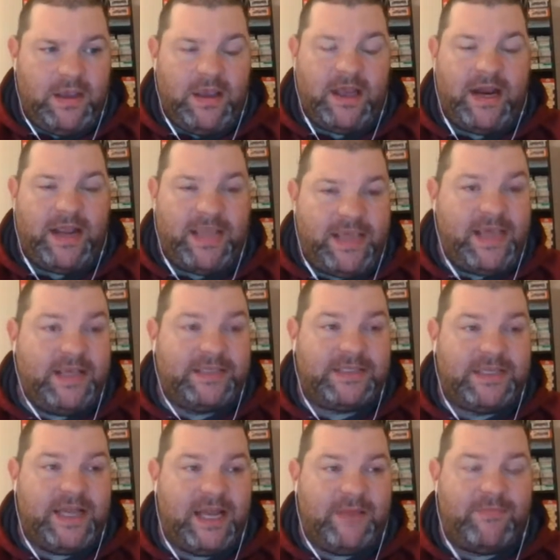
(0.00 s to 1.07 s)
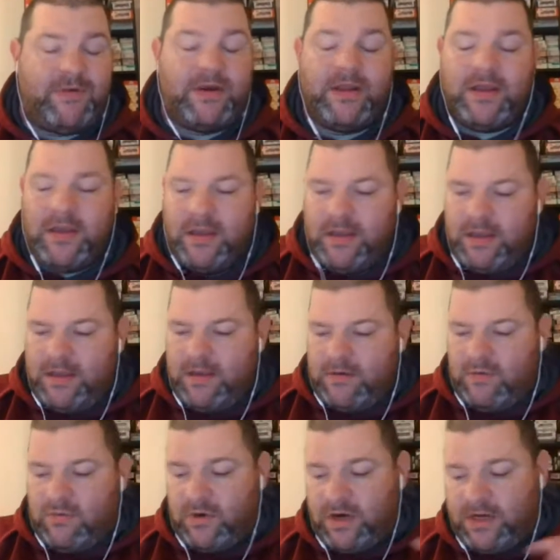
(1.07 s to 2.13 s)
and I can't stand it. But
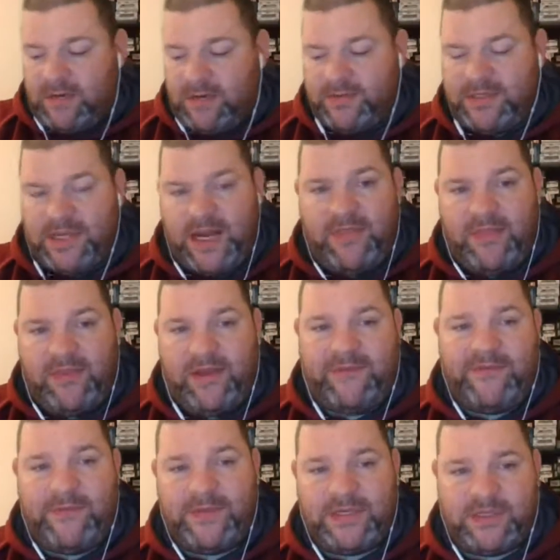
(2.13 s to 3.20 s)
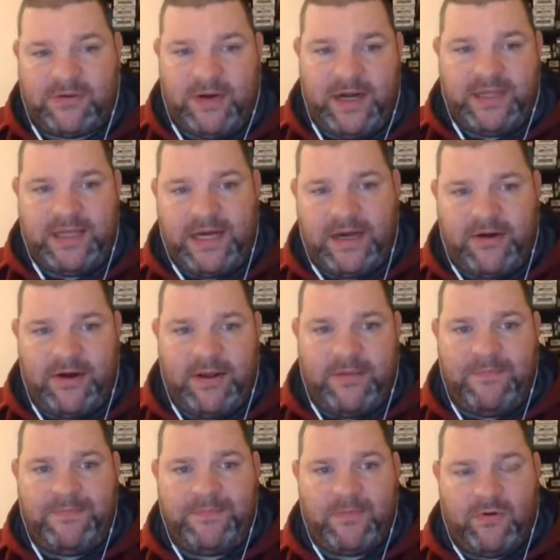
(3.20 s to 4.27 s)
when it comes to anything from the Scranton area
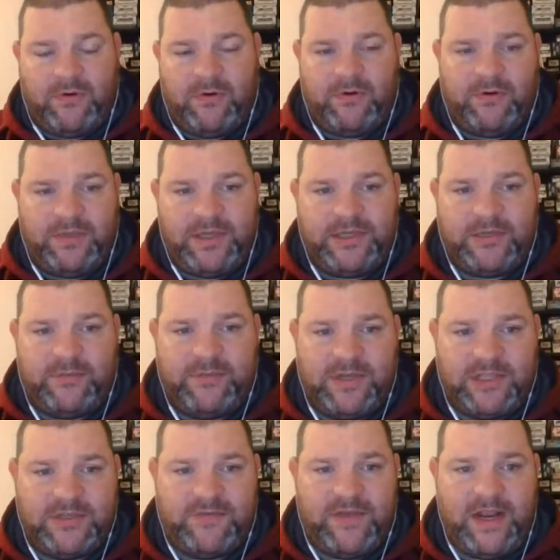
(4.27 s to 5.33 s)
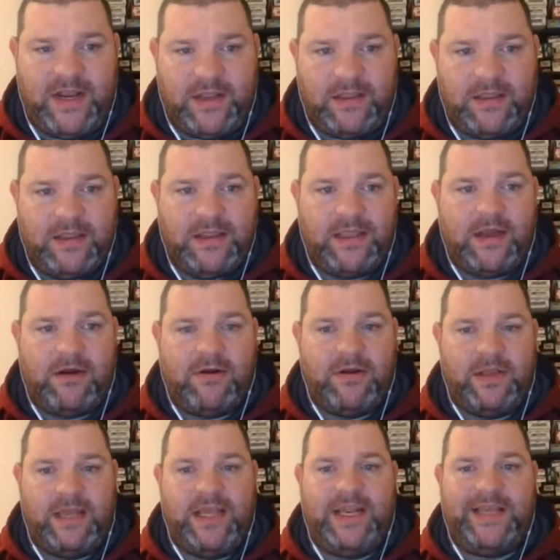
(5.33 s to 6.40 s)
or northeastern Pennsylvania, there
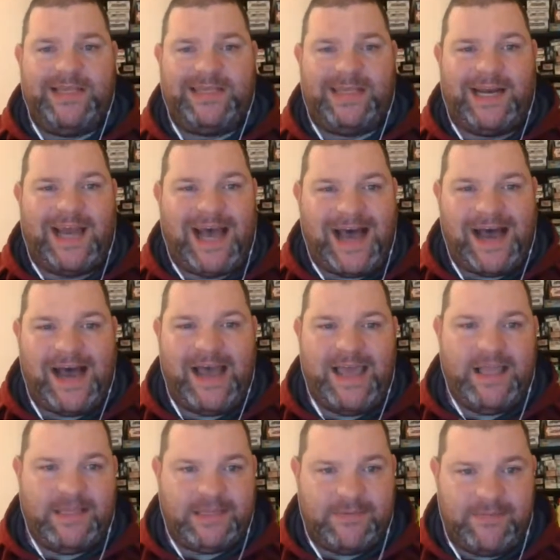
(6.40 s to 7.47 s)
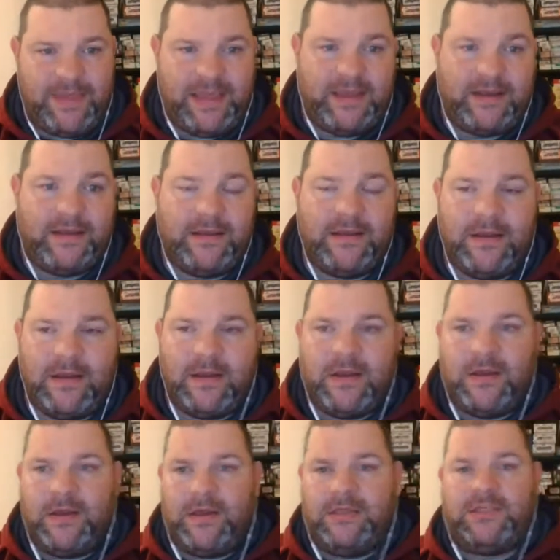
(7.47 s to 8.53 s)
it is on high demand.
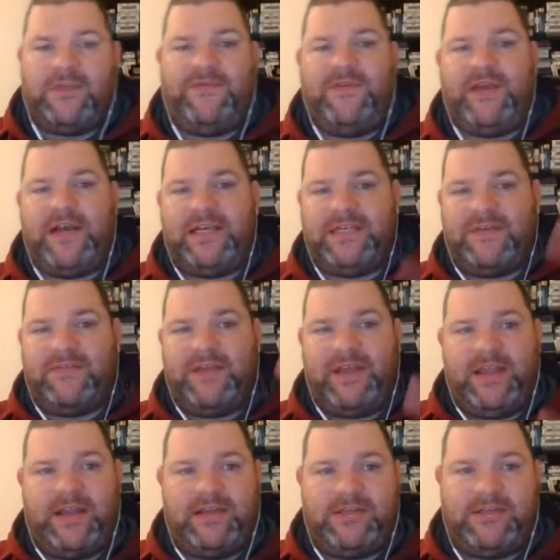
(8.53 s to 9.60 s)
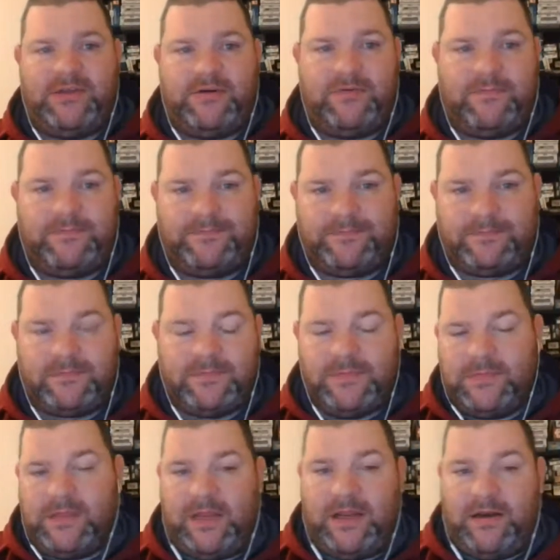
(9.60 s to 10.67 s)
So if you guys ever get into,
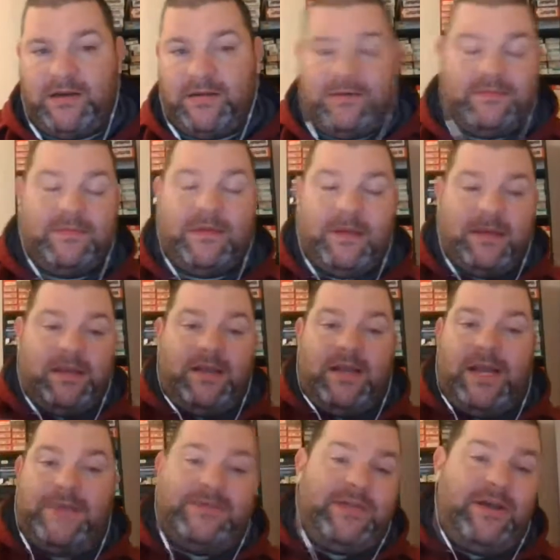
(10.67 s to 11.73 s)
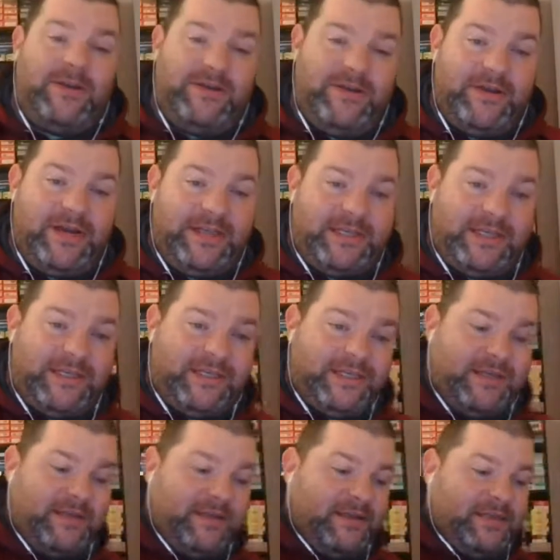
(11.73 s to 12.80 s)
and I'm telling you guys this,
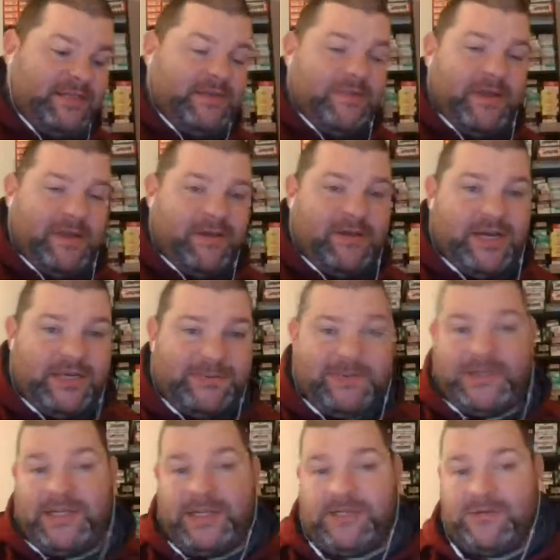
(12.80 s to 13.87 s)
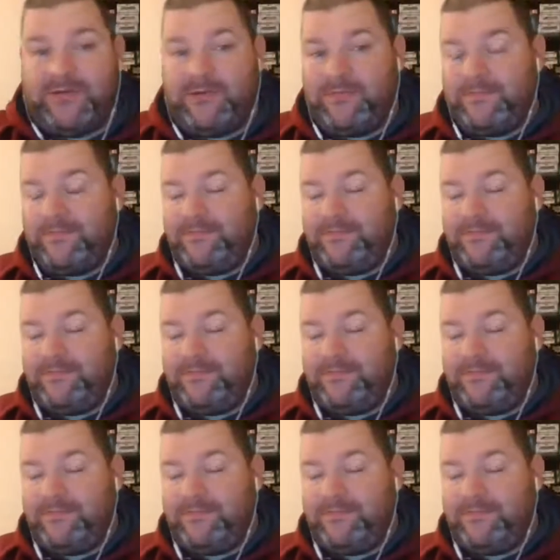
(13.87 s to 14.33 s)
and this can make you guys potential,